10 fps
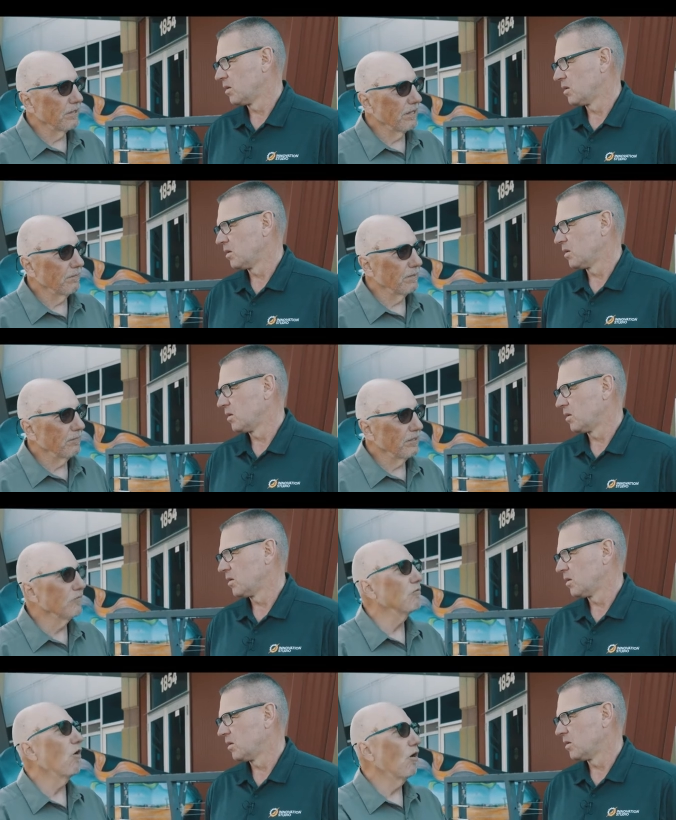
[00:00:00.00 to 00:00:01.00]
Speaker 1: that may be
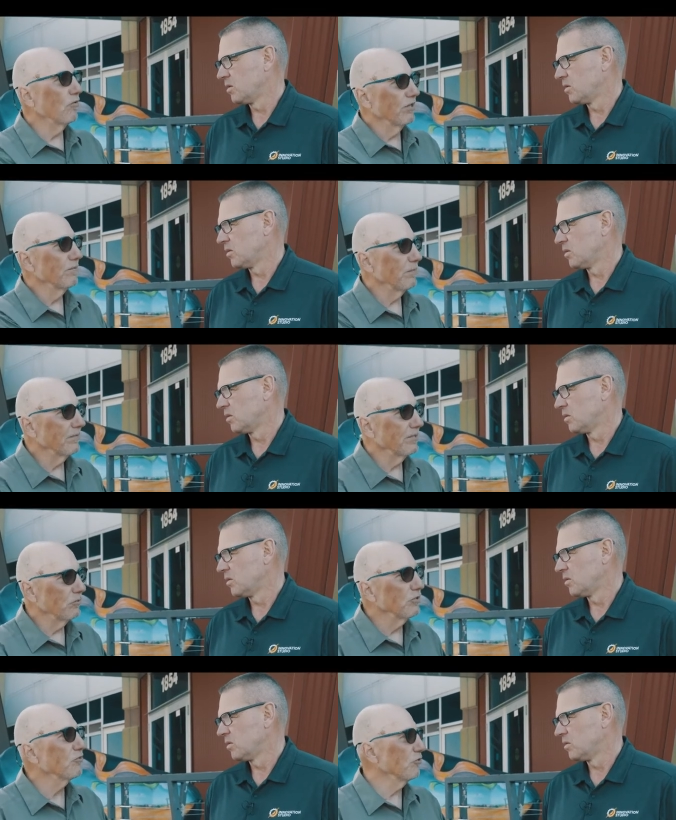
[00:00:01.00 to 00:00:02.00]
involved and maybe
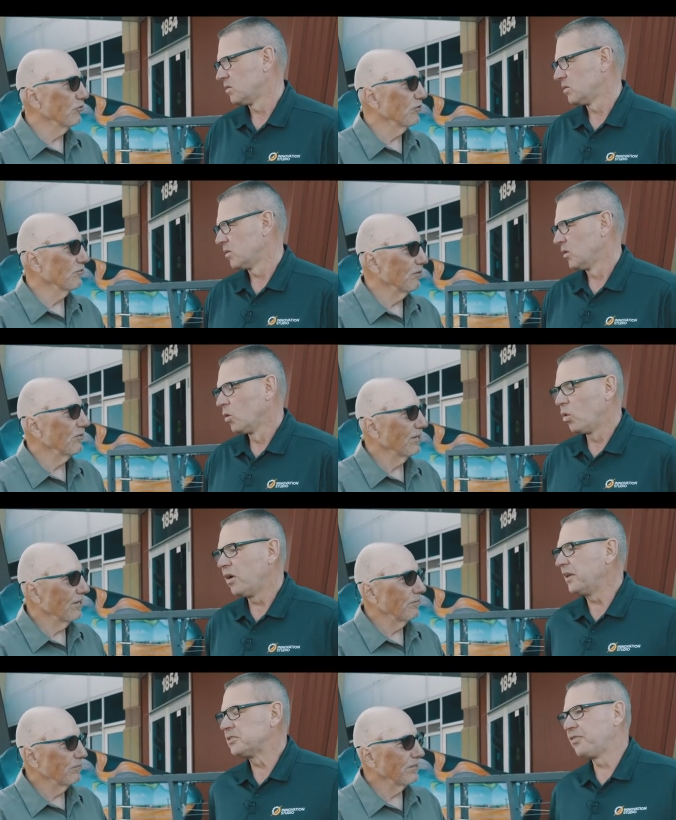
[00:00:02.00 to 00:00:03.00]
researching some
Speaker 2: of that I P?
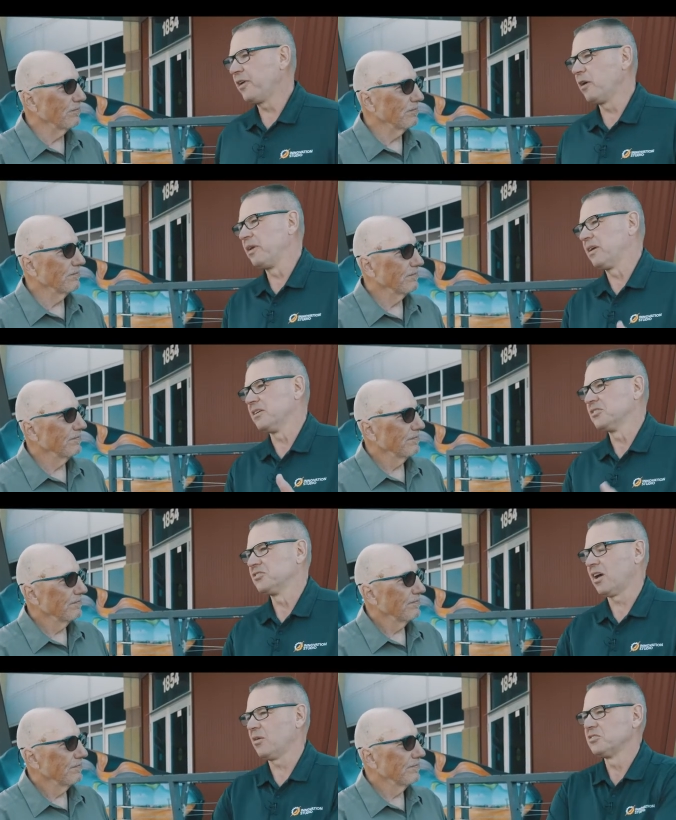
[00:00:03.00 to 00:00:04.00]
Well, and I P. It's fair, because
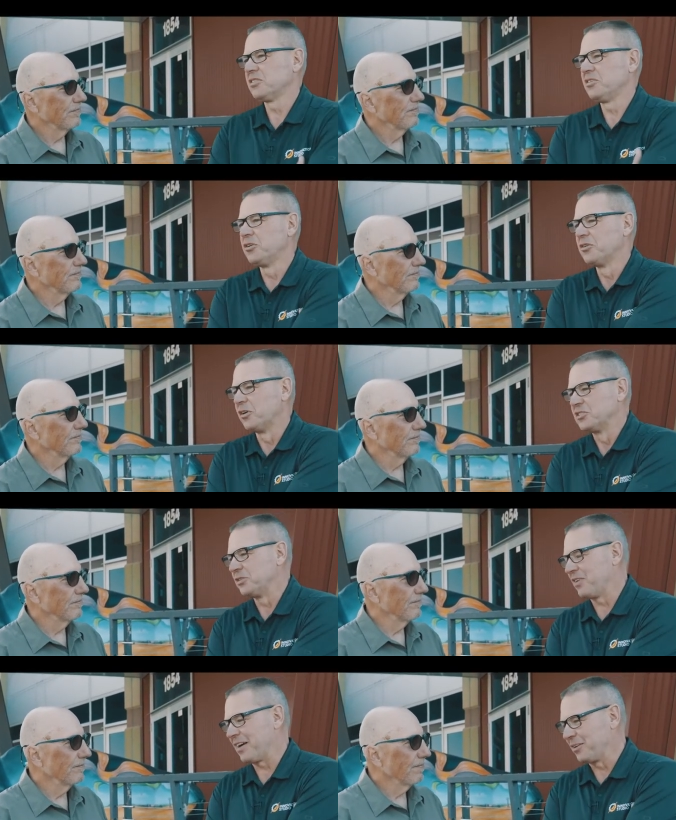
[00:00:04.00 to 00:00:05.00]
I was a
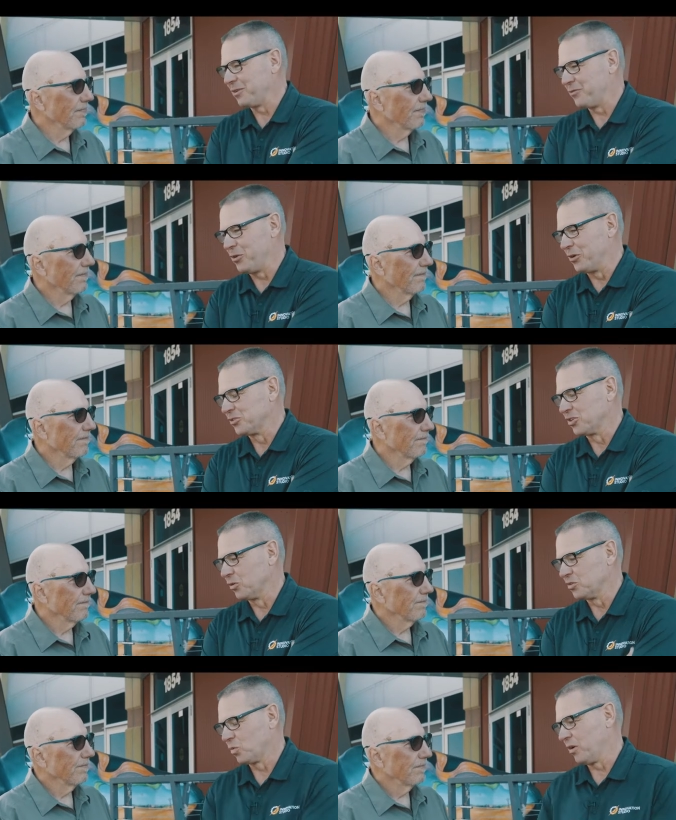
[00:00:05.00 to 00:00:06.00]
university faculty a few years
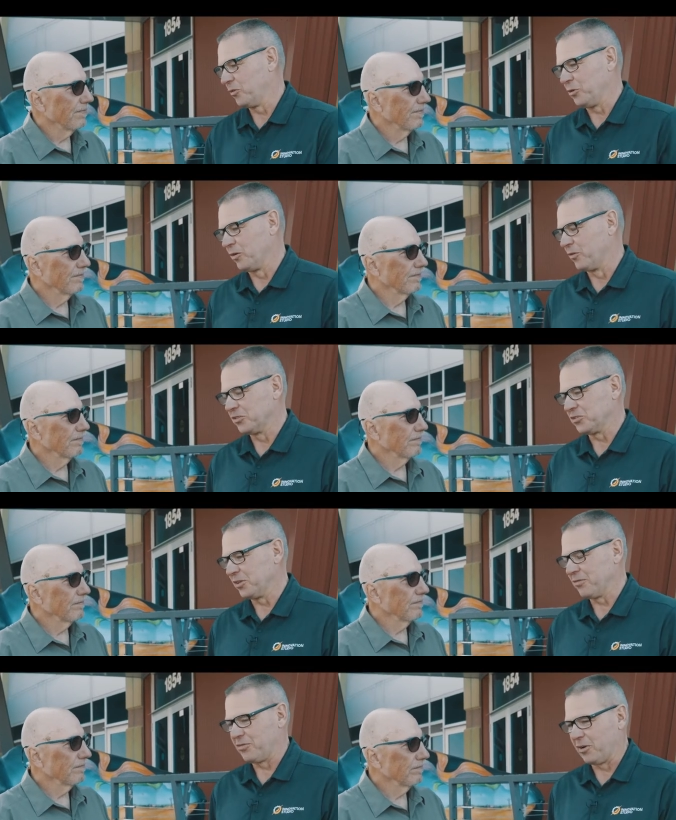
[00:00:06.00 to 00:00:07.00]
ago as well, and the
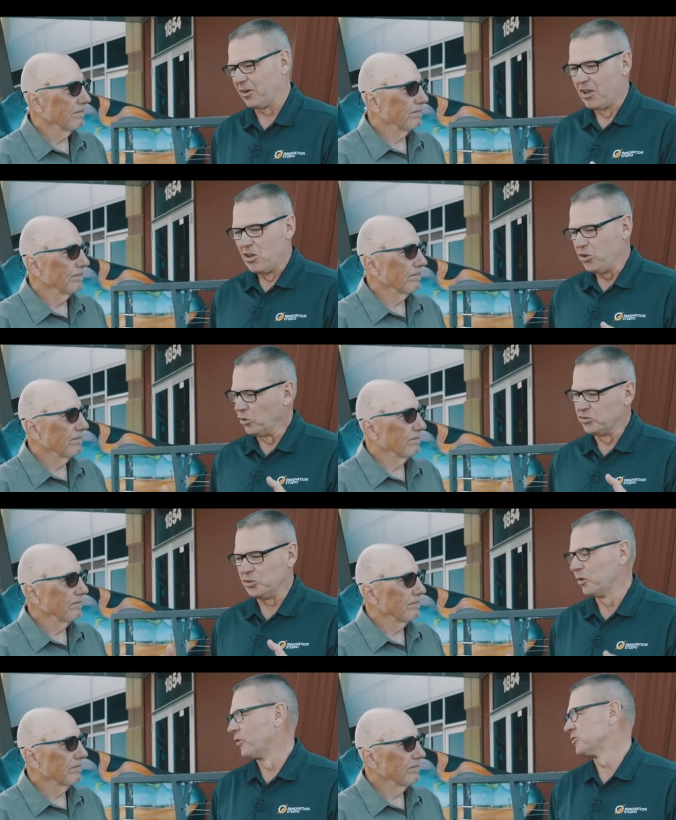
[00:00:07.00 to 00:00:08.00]
university, if they're
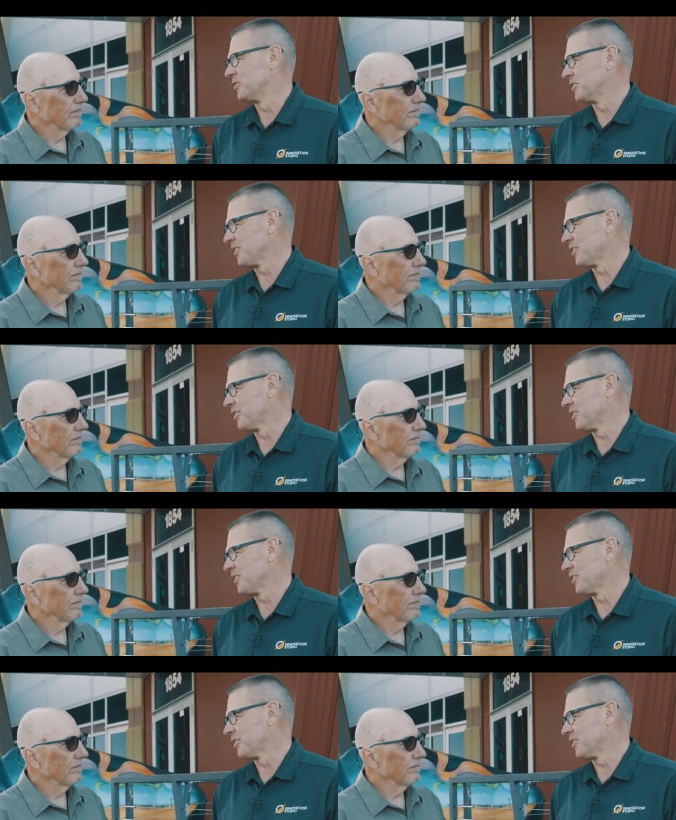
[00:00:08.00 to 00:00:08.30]
using the university's